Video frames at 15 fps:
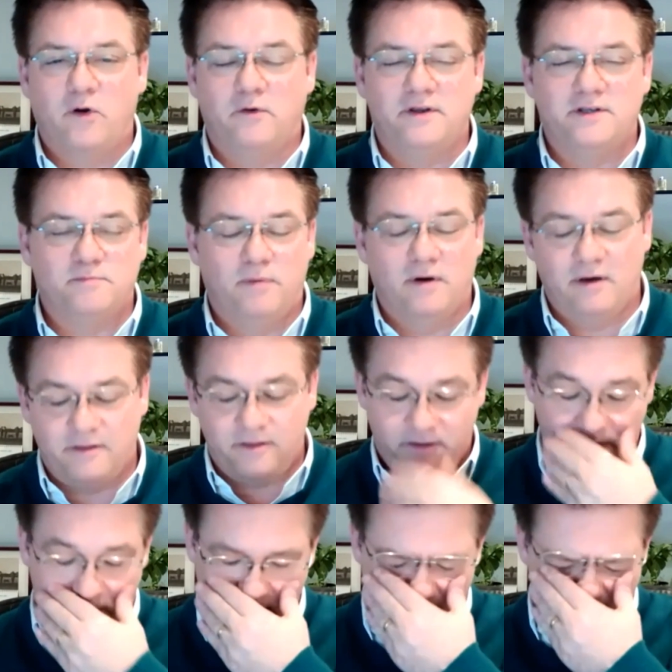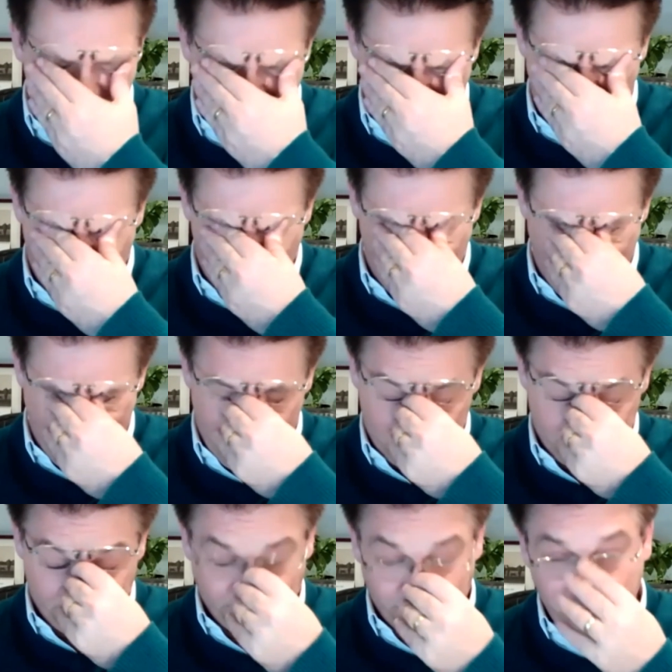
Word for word: on his birthday Sunday.